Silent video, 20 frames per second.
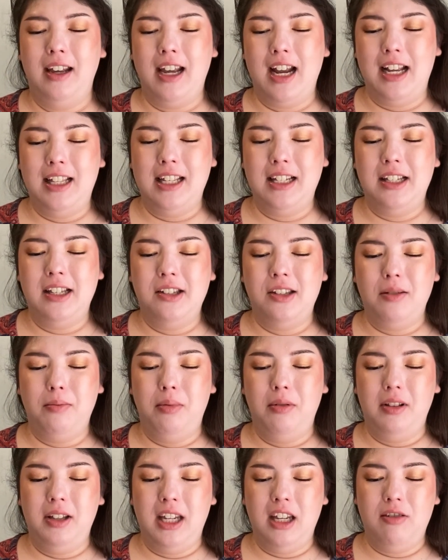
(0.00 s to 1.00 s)
And this is the
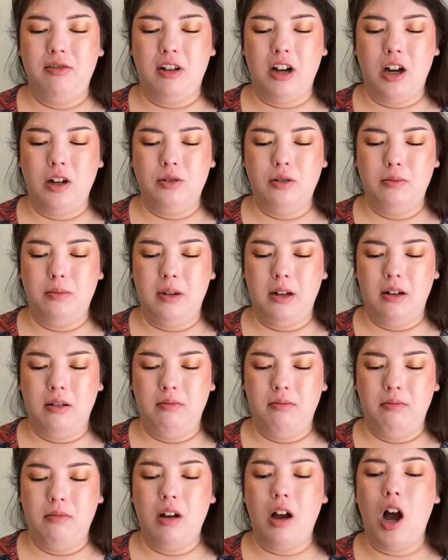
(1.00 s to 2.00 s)
Belief Aqua
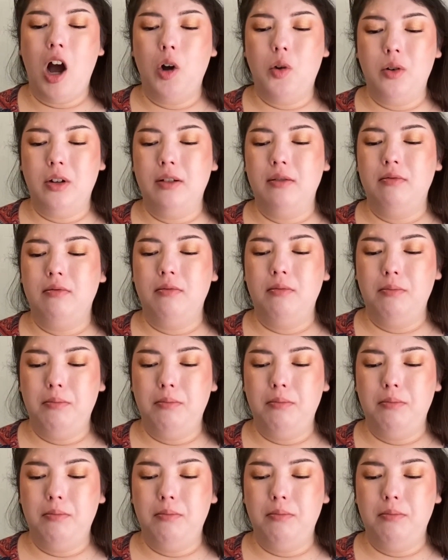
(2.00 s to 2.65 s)
Balm,